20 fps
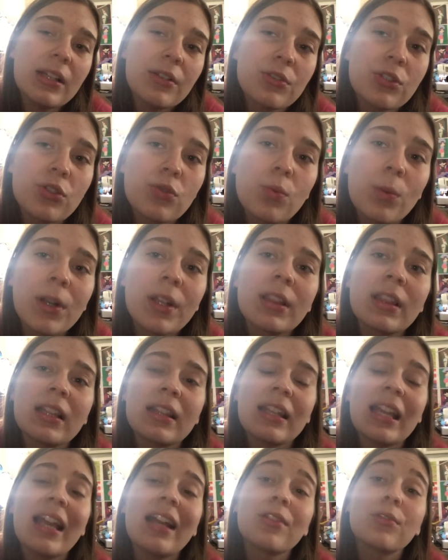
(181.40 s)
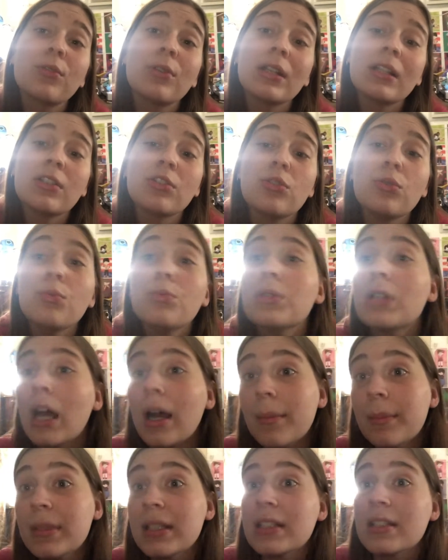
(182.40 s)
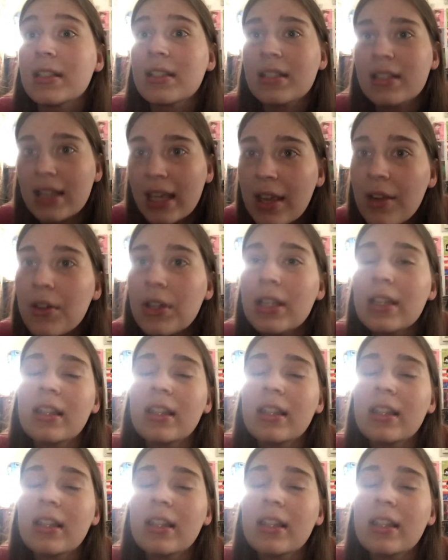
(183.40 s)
else's work that they had created to not be scary,